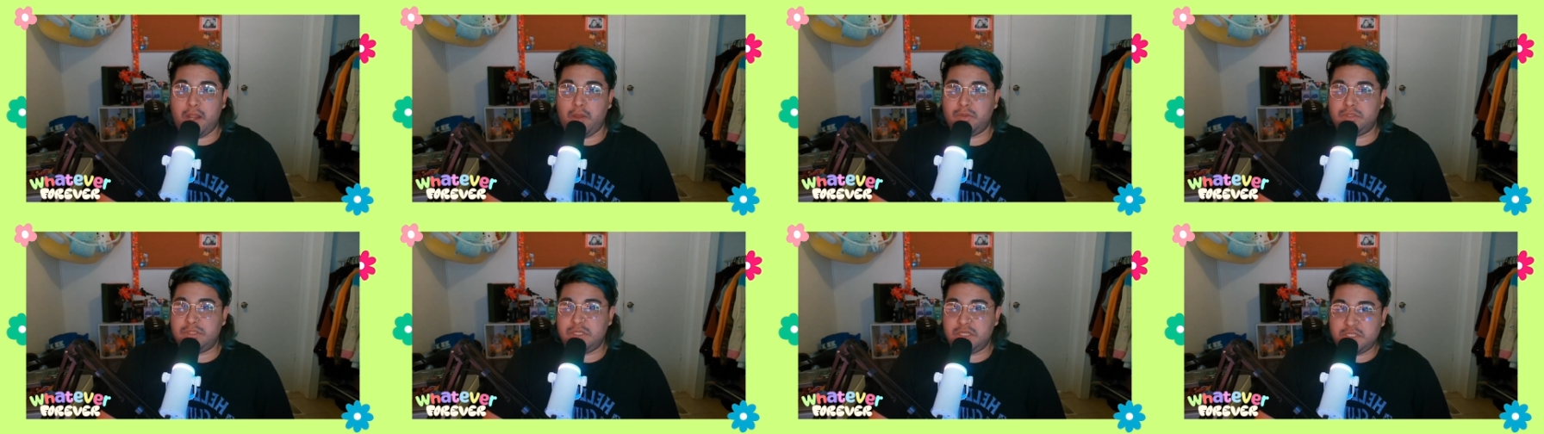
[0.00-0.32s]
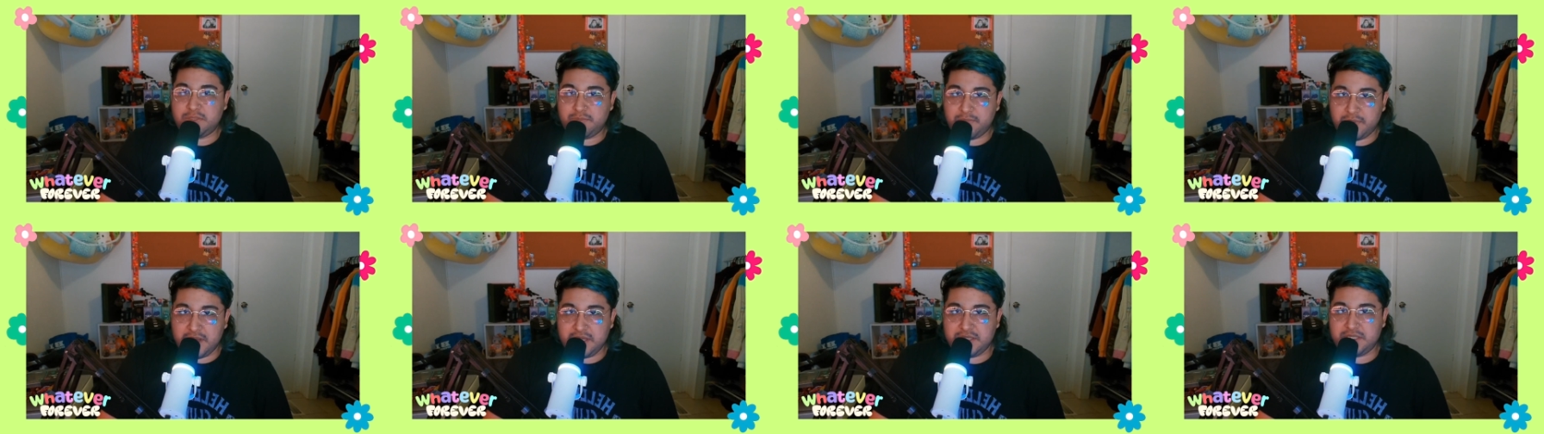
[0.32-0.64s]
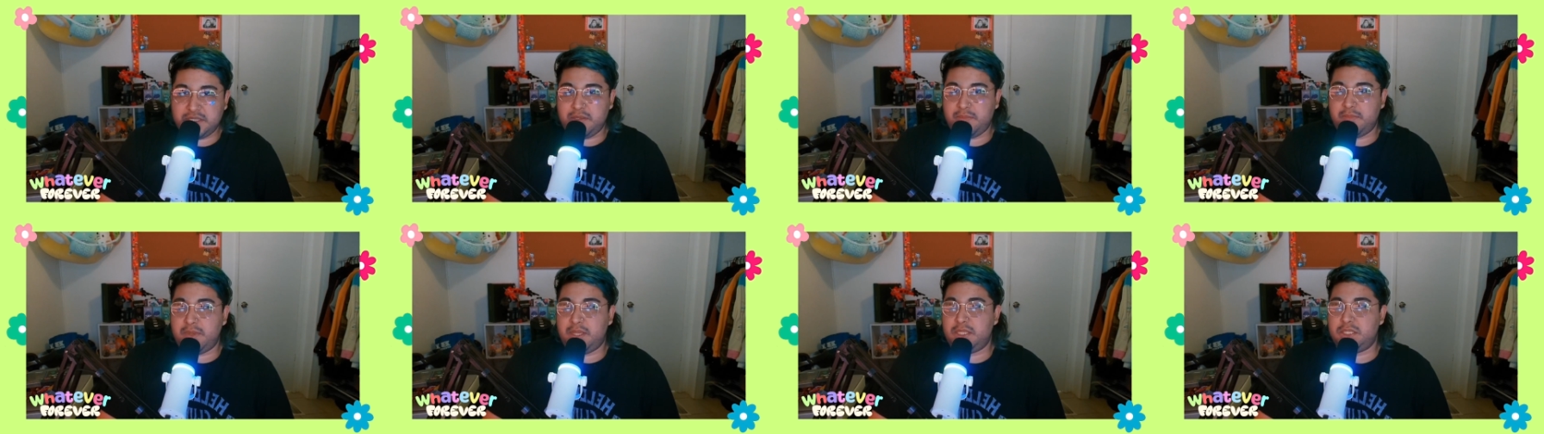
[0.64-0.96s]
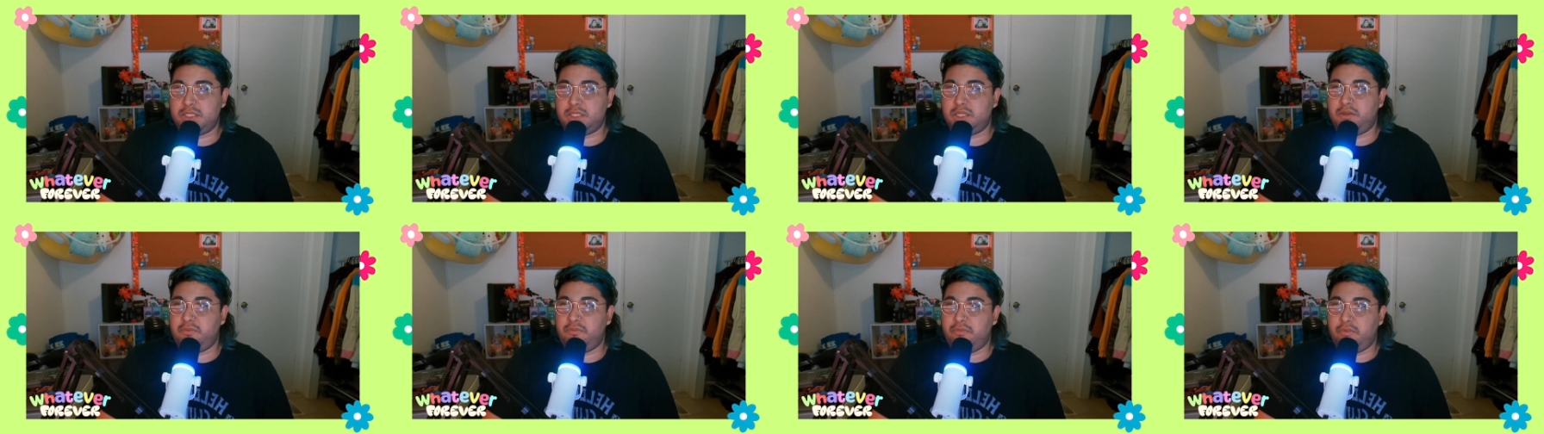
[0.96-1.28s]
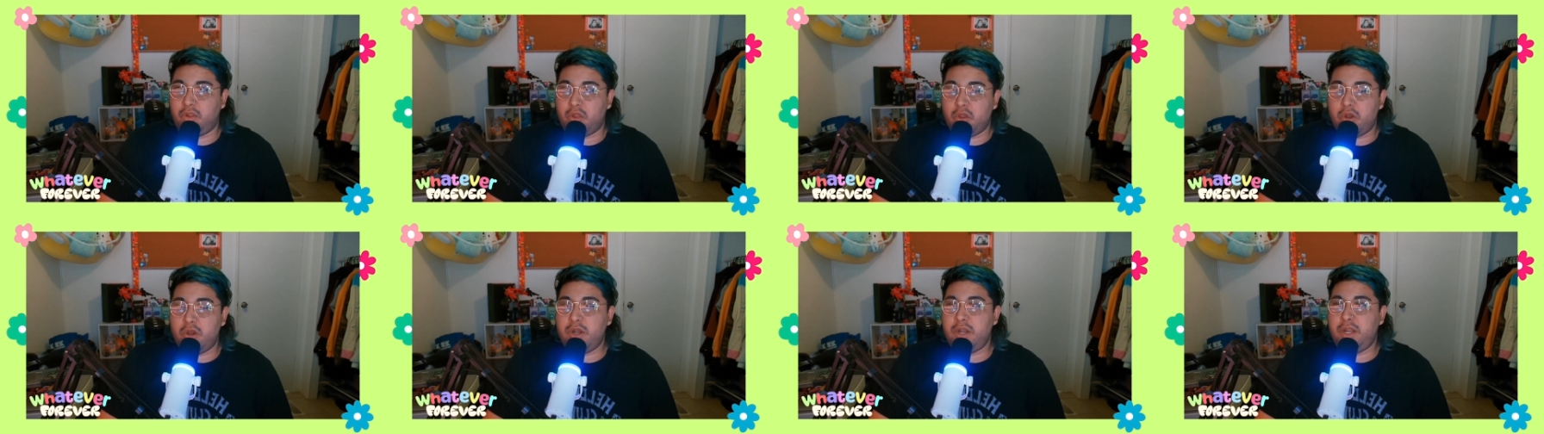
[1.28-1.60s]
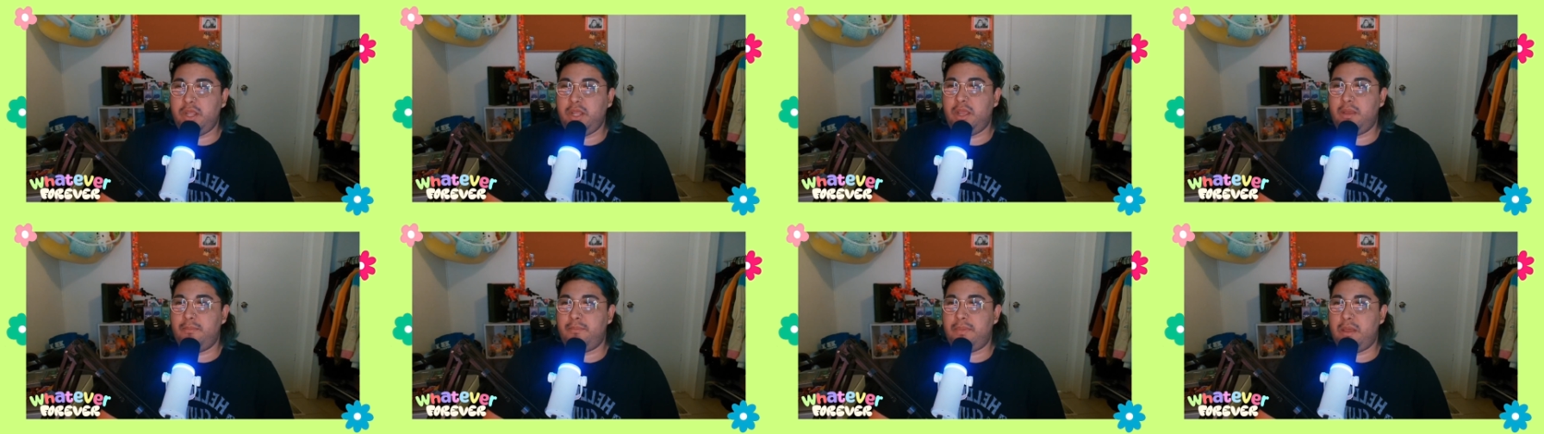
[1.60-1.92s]
was expressing myself,
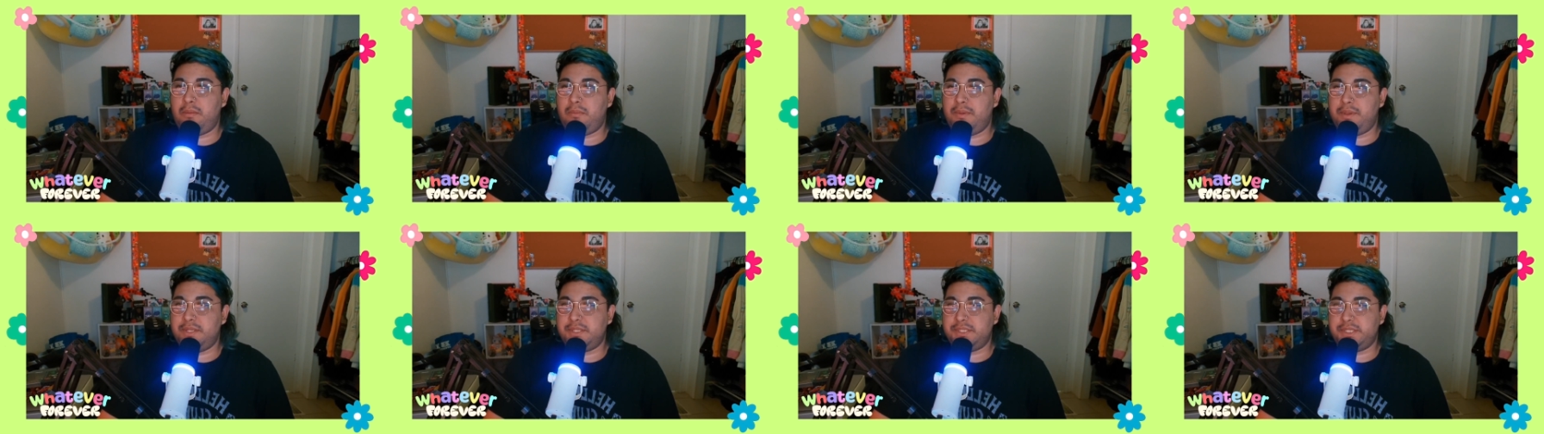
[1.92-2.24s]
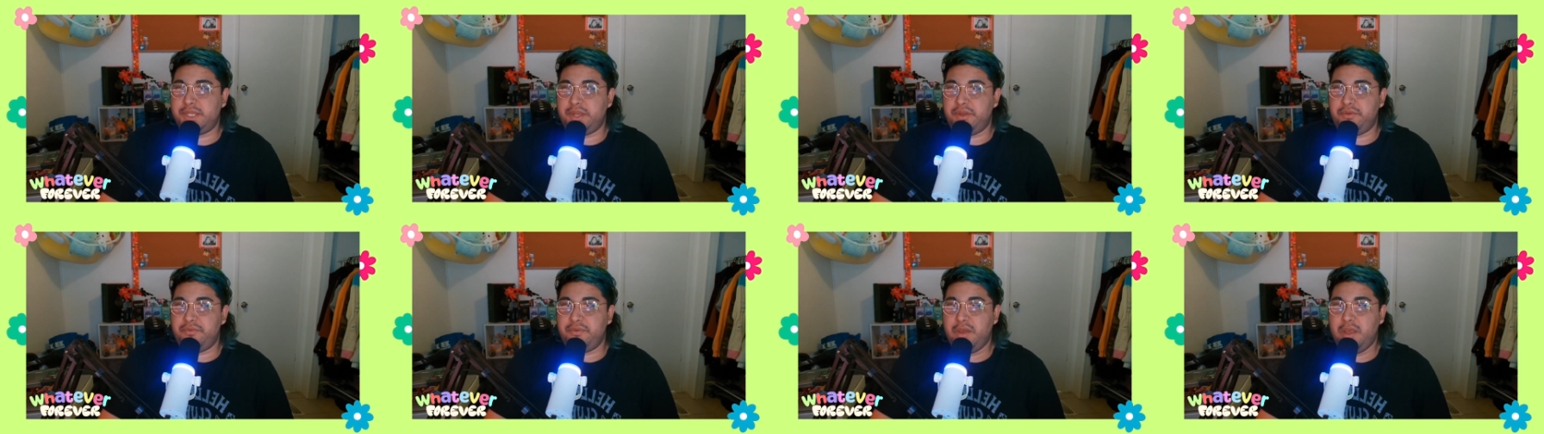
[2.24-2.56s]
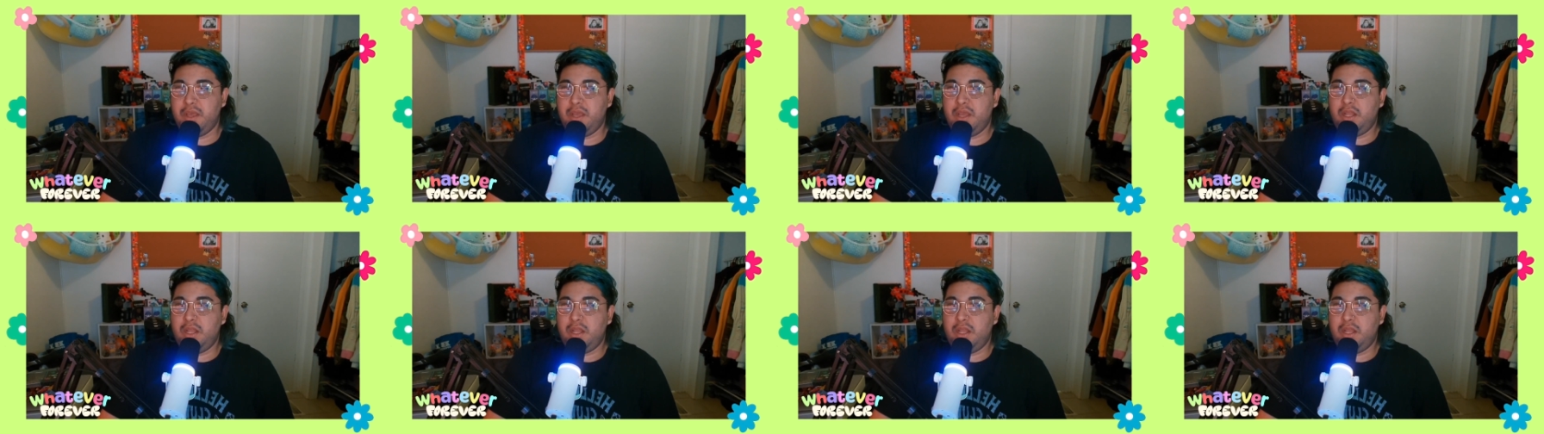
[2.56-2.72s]
learning about myself,